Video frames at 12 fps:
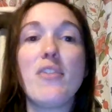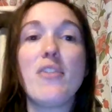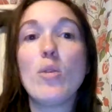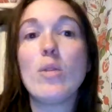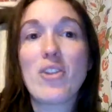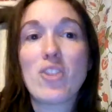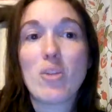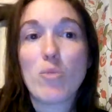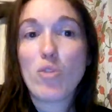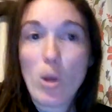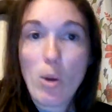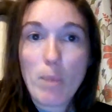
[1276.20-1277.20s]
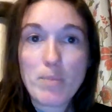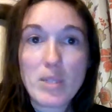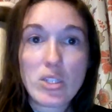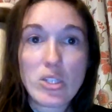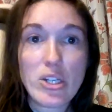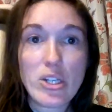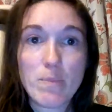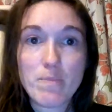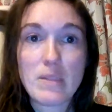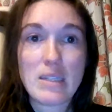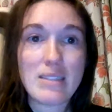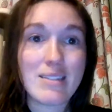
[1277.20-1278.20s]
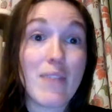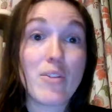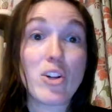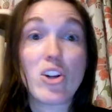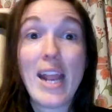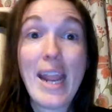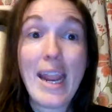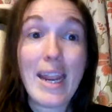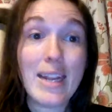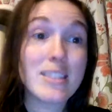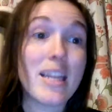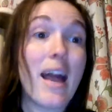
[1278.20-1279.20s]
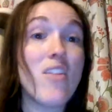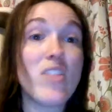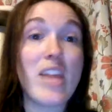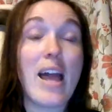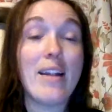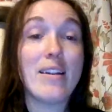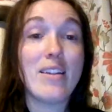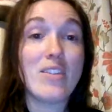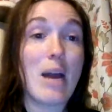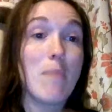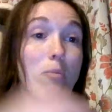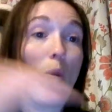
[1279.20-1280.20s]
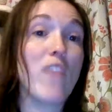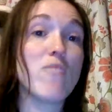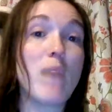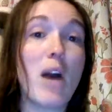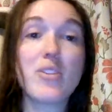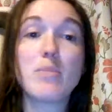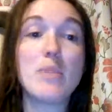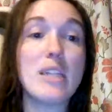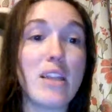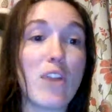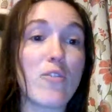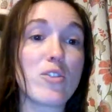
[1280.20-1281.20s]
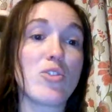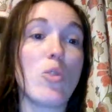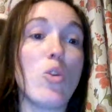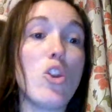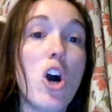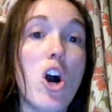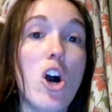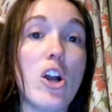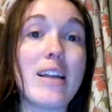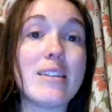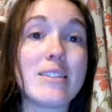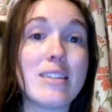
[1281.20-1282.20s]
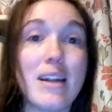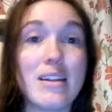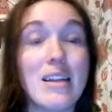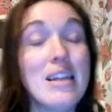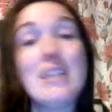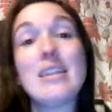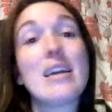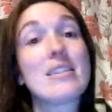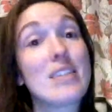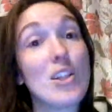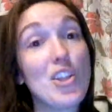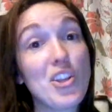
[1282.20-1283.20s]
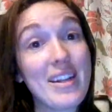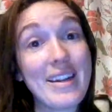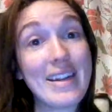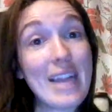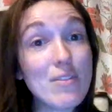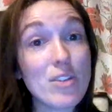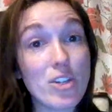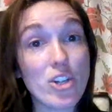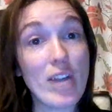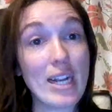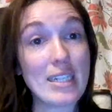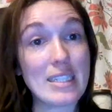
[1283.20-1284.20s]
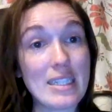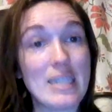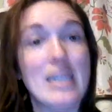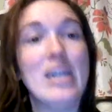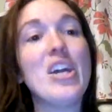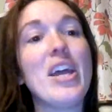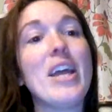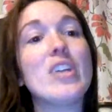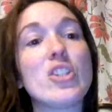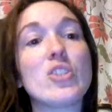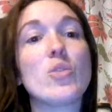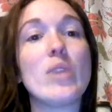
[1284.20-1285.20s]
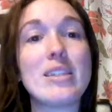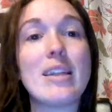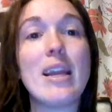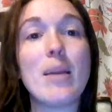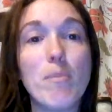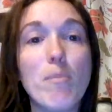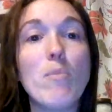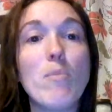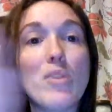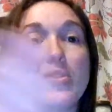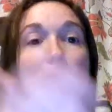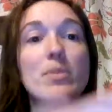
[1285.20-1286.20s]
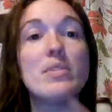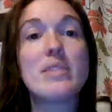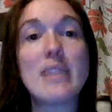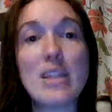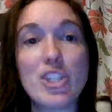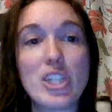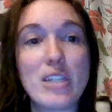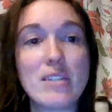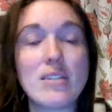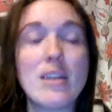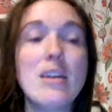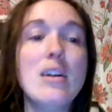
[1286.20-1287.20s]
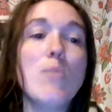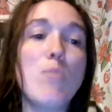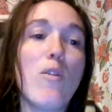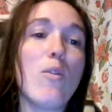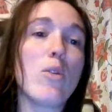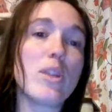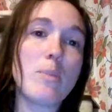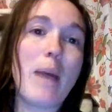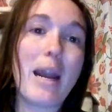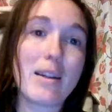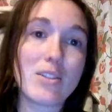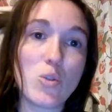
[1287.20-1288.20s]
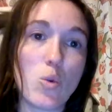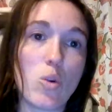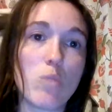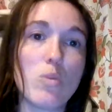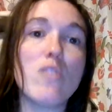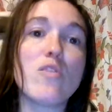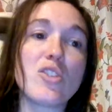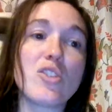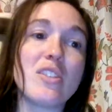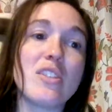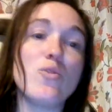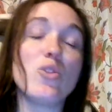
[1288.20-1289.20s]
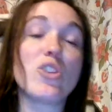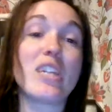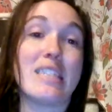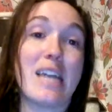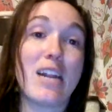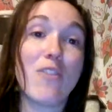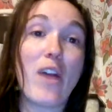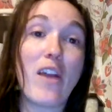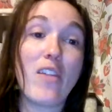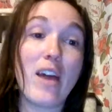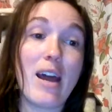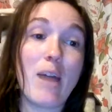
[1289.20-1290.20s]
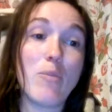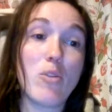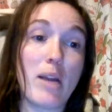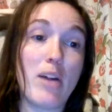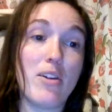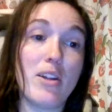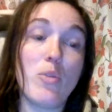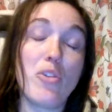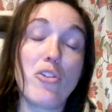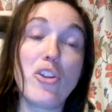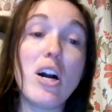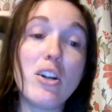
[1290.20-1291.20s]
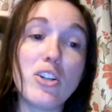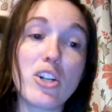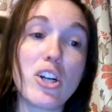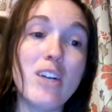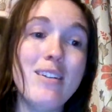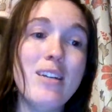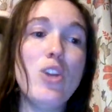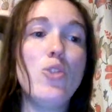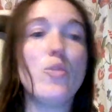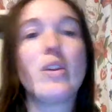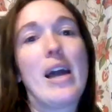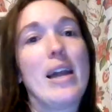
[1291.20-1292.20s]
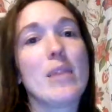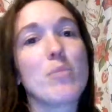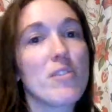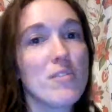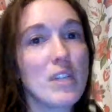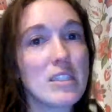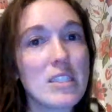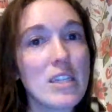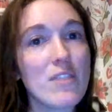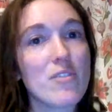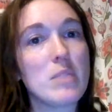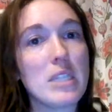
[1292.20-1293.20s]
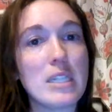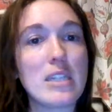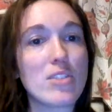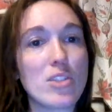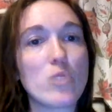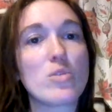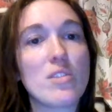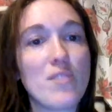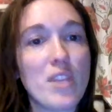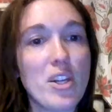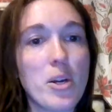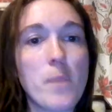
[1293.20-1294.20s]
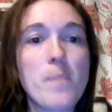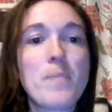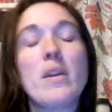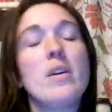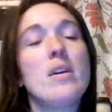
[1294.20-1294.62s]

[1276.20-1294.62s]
than if you let them grow up until they're 7 or 8 and then that wave mouth's been in there for so long. It's then, not to say you can never correct it, it's just going to take multiple sessions before it's back to normal, versus if you could identify that abnormality when they're younger, you can kind of prevent it from getting so severe.